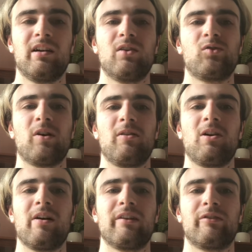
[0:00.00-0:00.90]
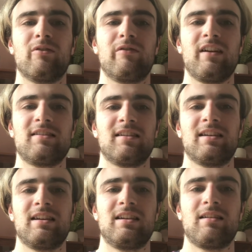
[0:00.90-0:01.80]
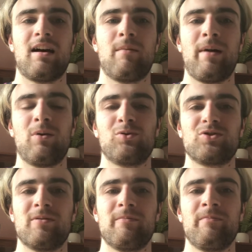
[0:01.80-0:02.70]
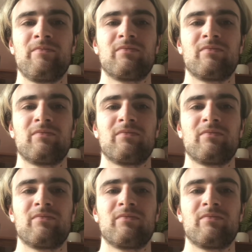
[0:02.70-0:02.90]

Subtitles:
So the likes of Italy, Belgium,